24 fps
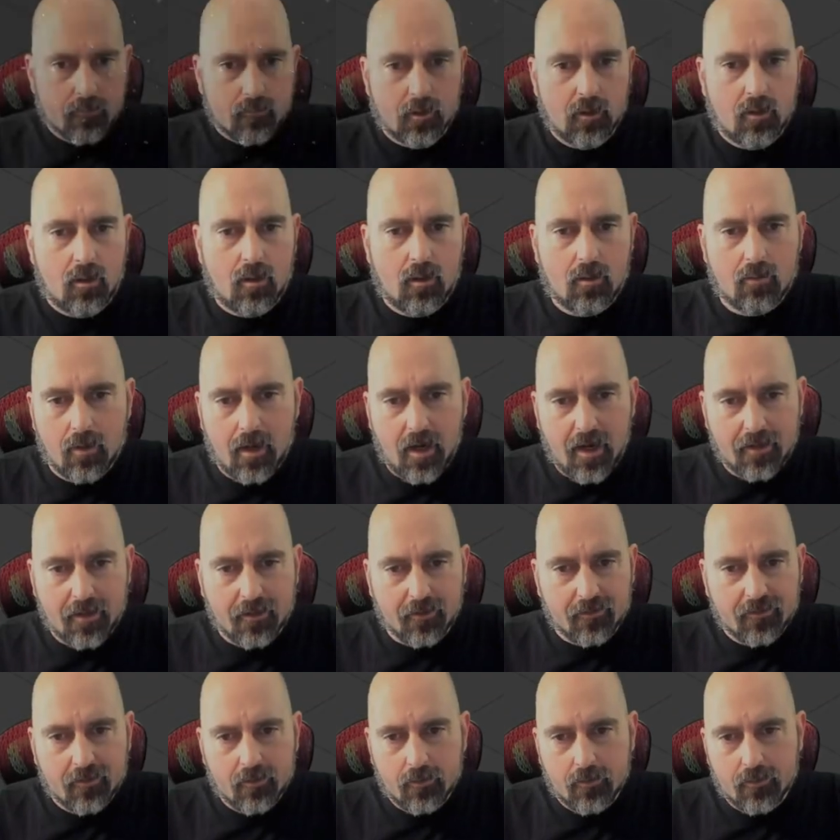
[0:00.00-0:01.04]

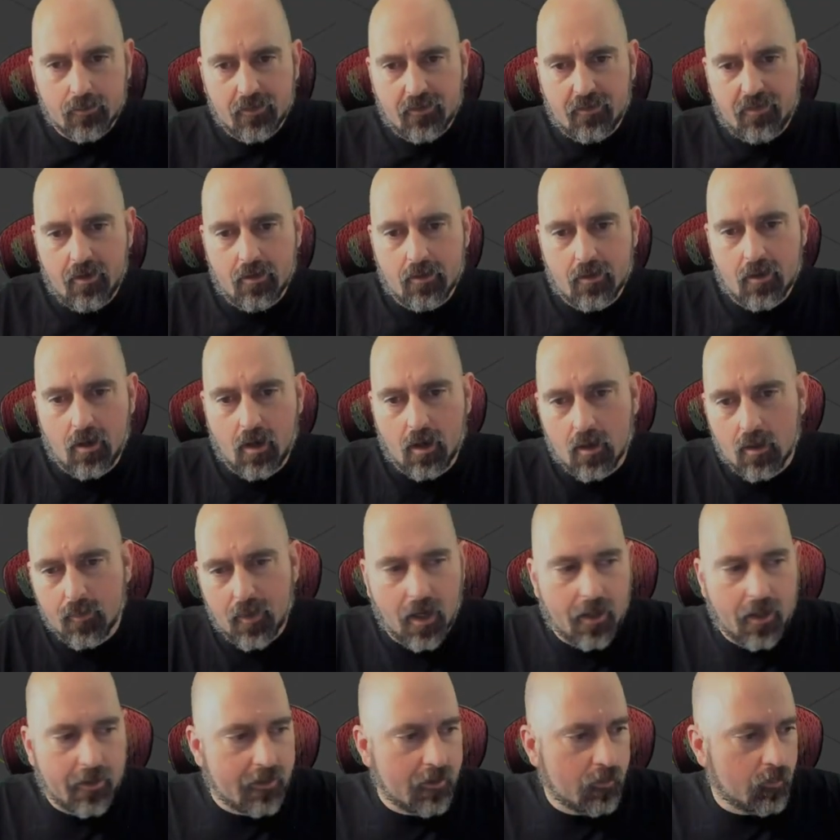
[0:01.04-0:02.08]
Alrighty, so this here car
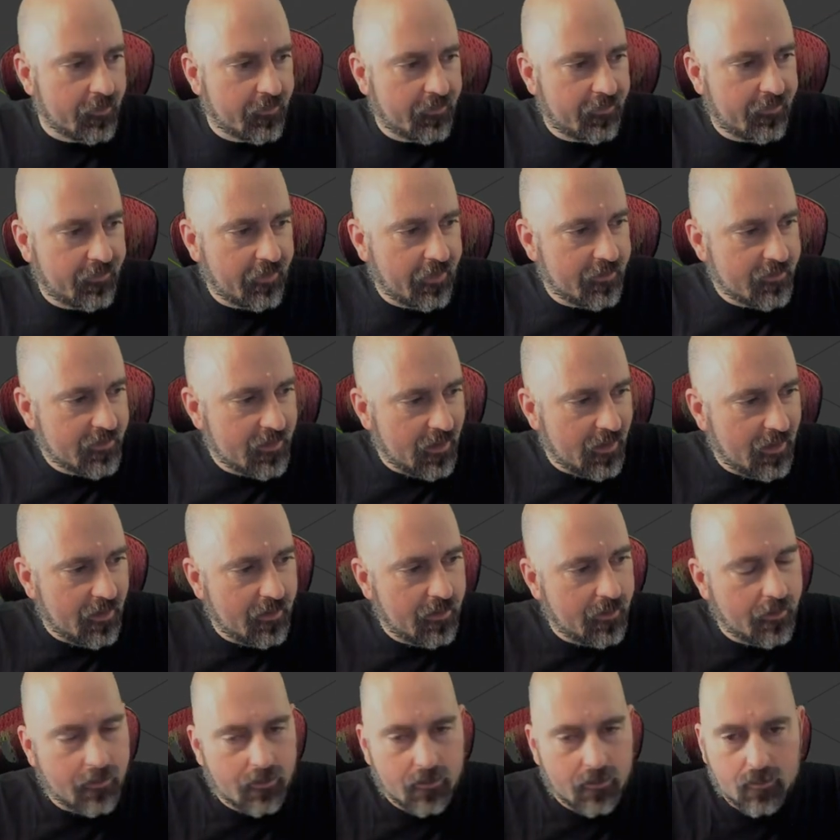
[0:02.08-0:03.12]
body was sent
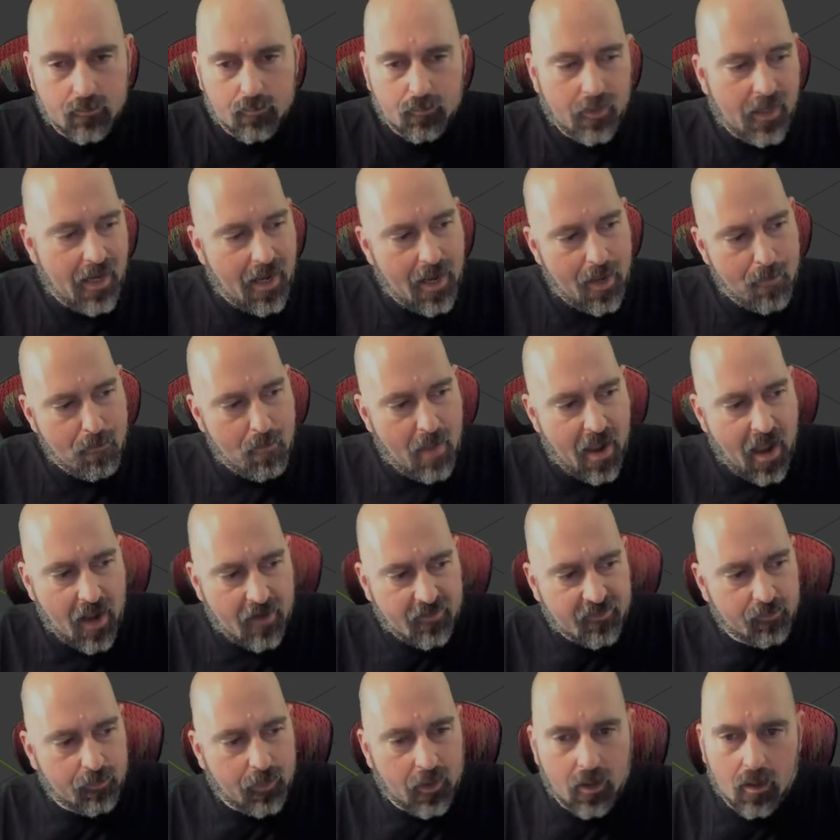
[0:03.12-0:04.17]
in by Max
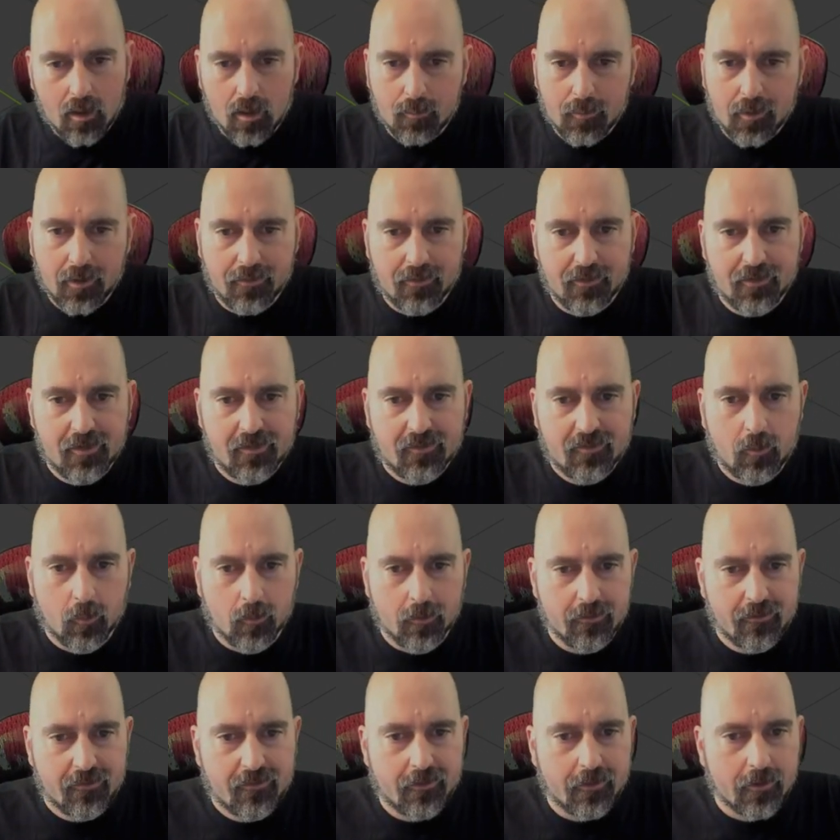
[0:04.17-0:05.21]
Bomb on the
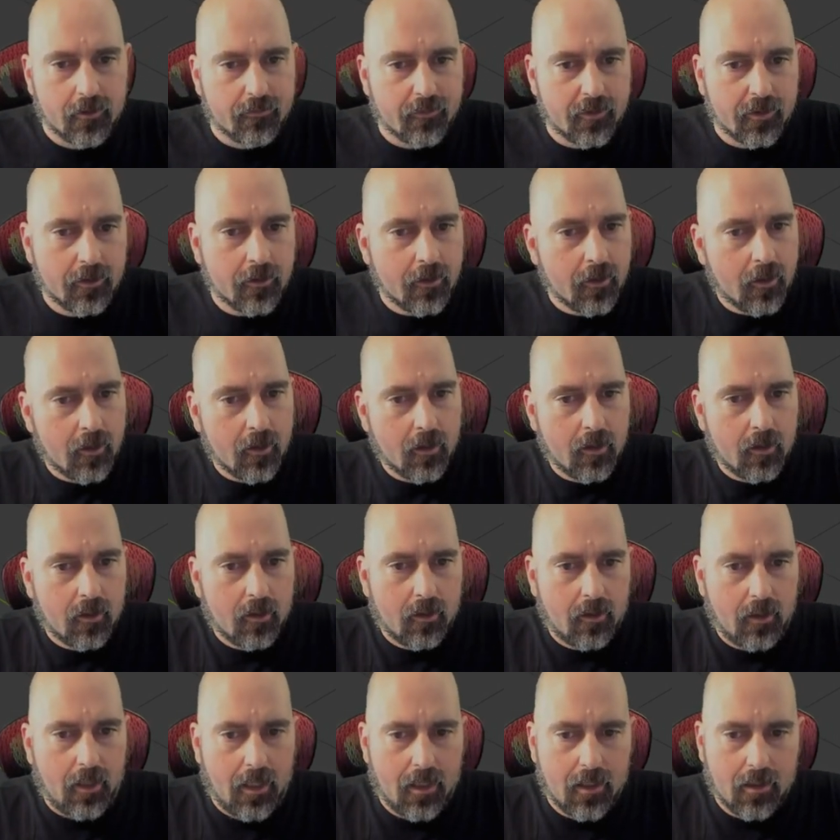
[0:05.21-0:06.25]
Discord server,
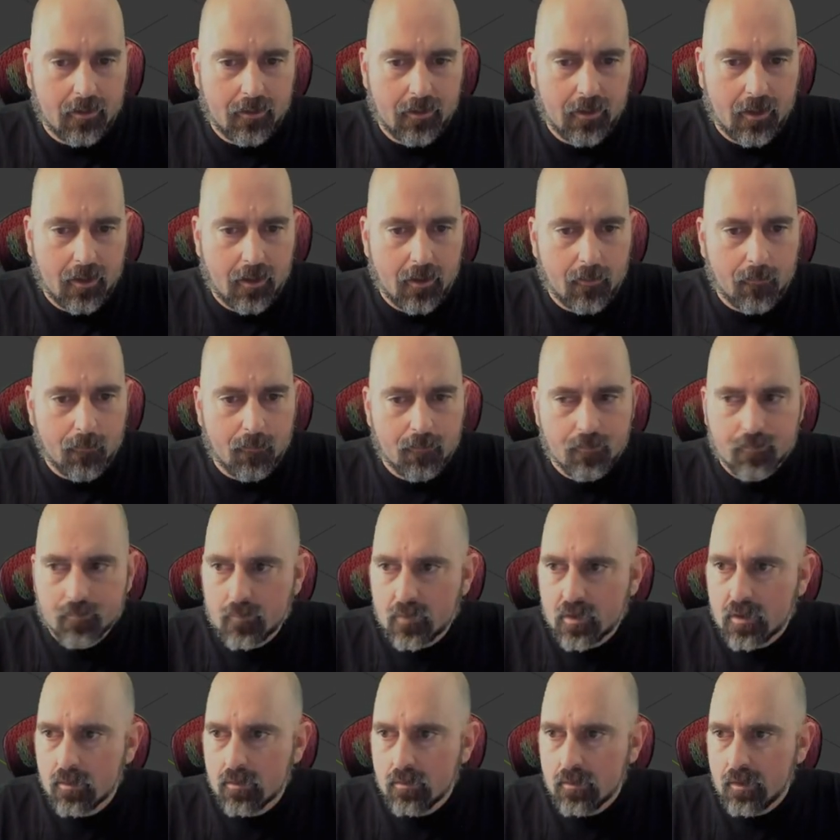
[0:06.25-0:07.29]
and
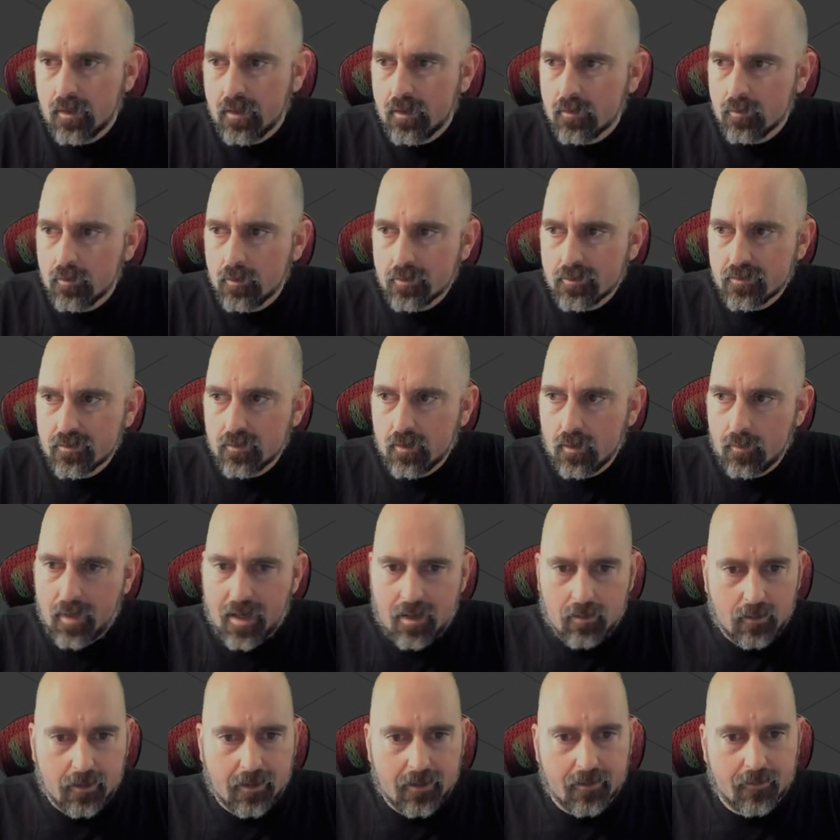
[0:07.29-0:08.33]
it looked
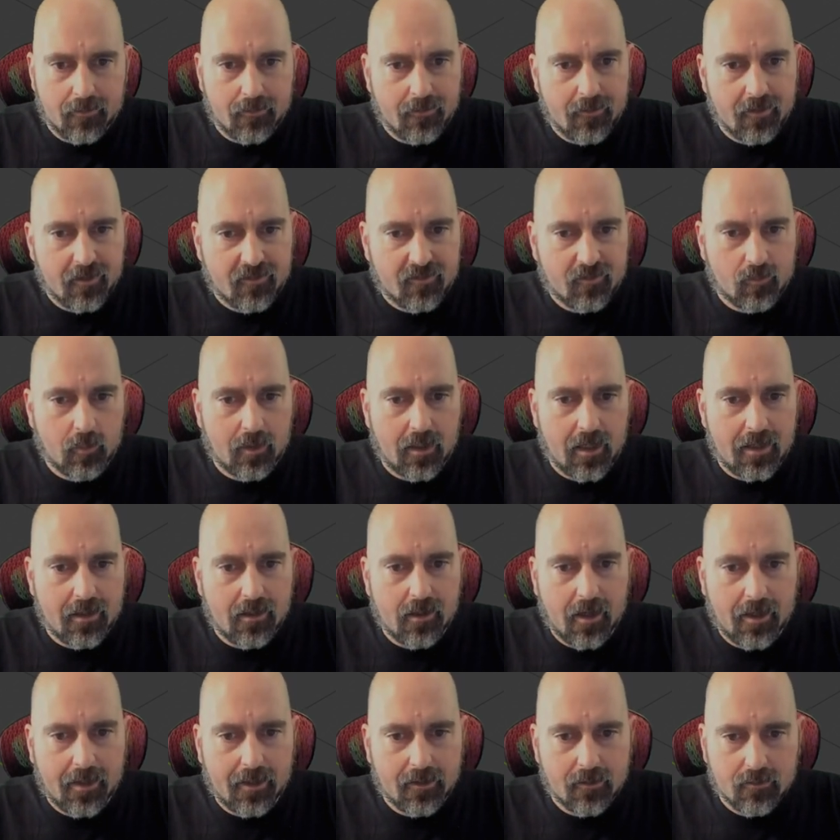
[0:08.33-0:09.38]
about like this when I
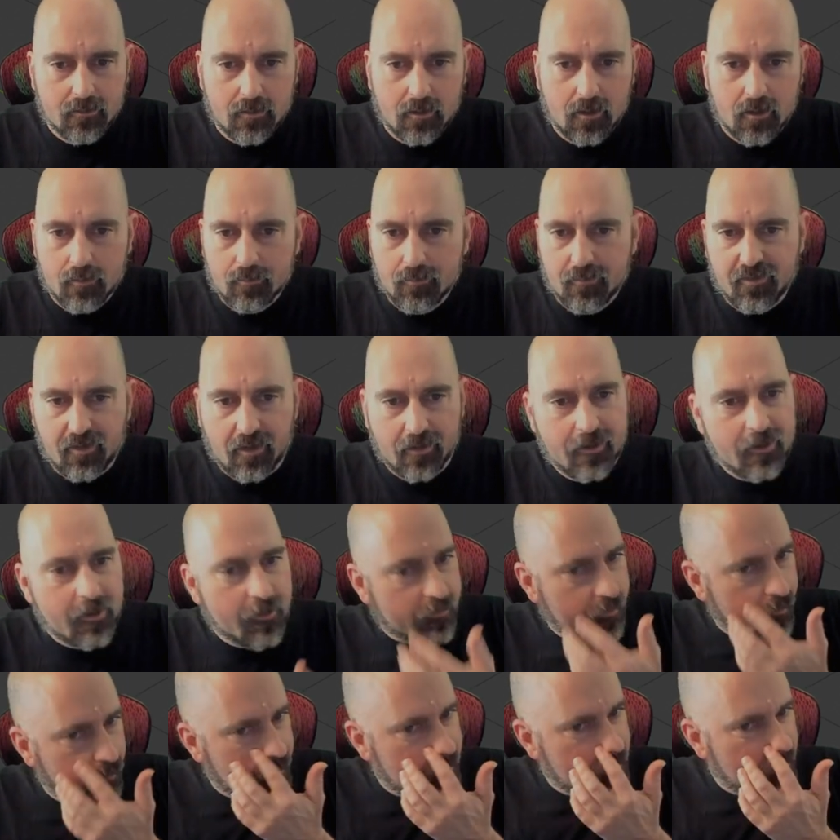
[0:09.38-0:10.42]
got it. Slightly
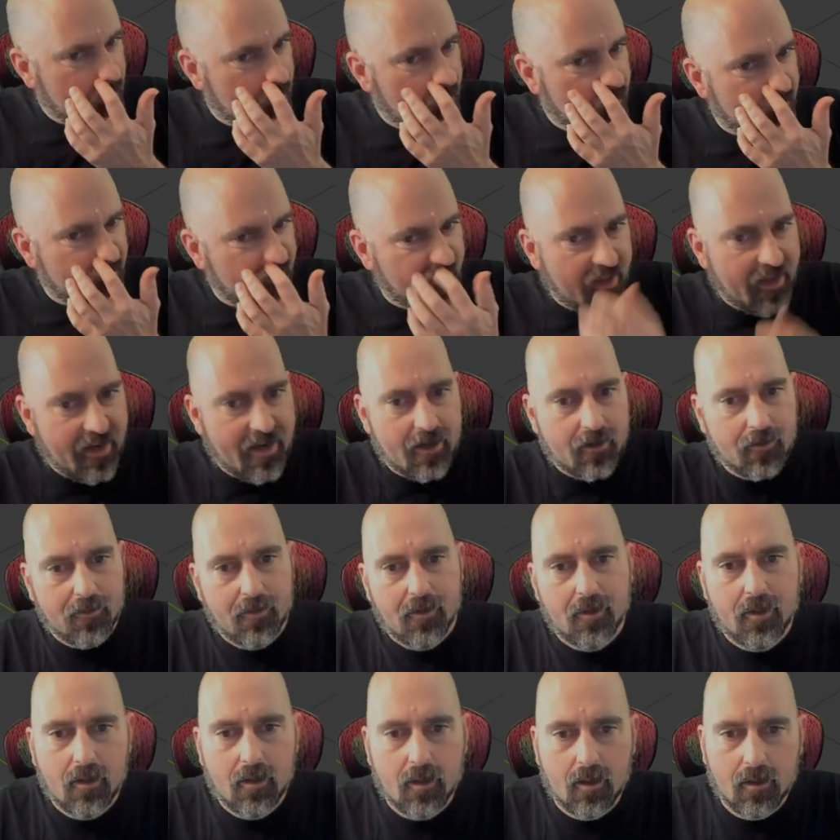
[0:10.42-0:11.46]
different materials layout.
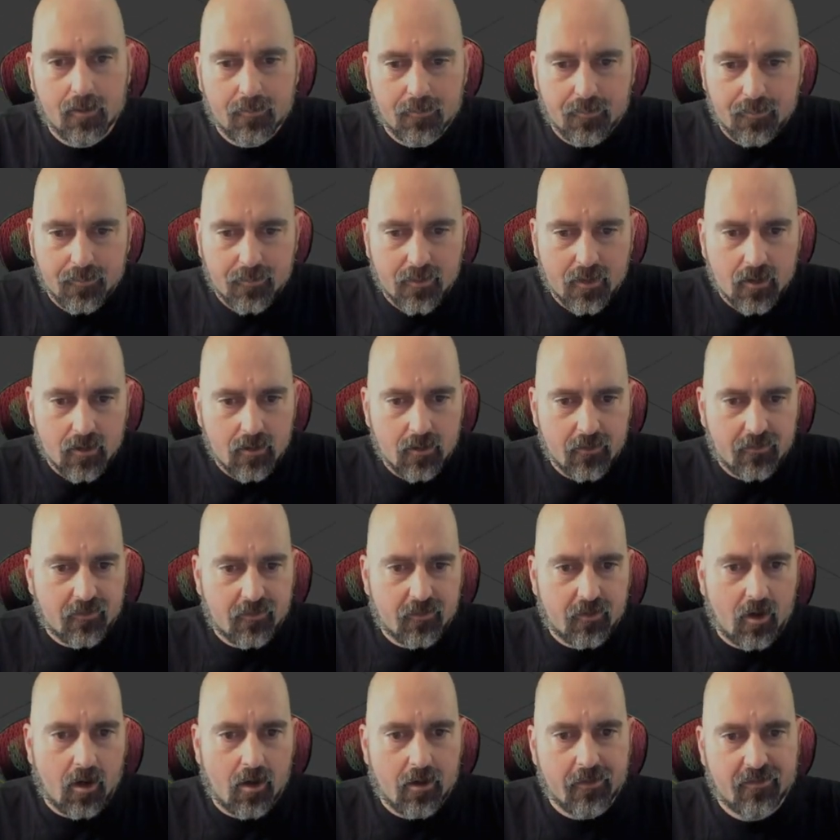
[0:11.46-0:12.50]
This is
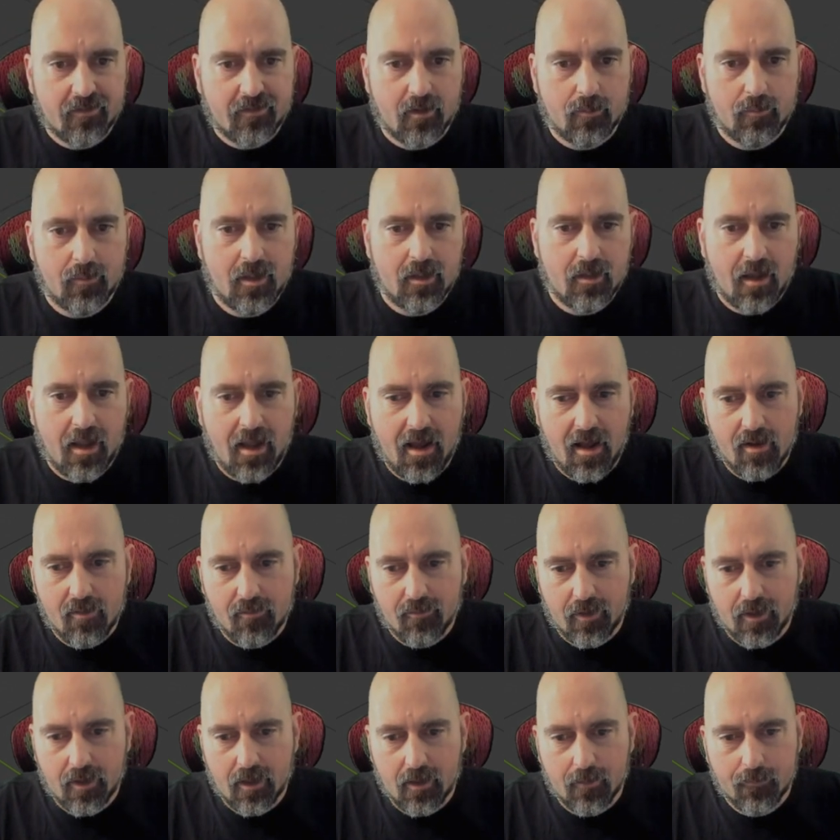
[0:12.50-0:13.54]
a car he sent me to
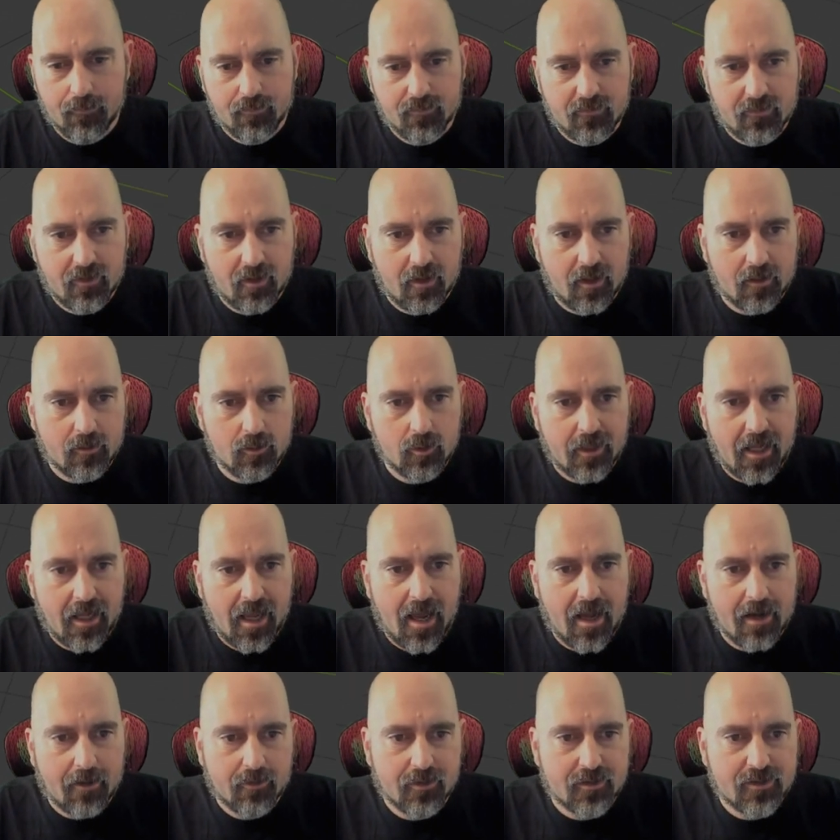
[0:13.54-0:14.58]
have take a look
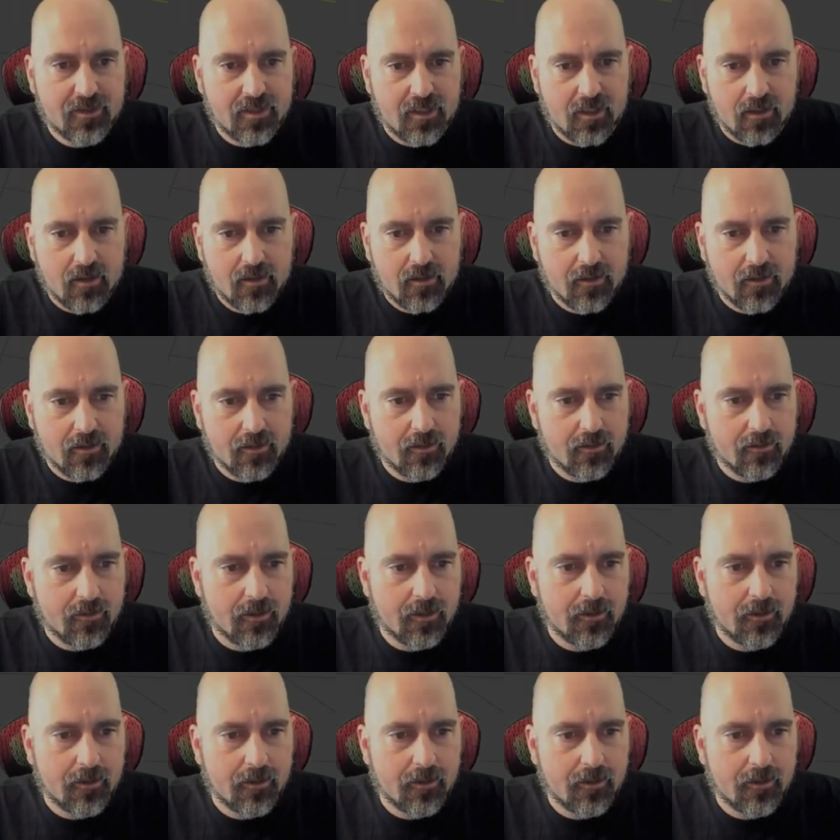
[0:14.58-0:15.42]
at, critique, and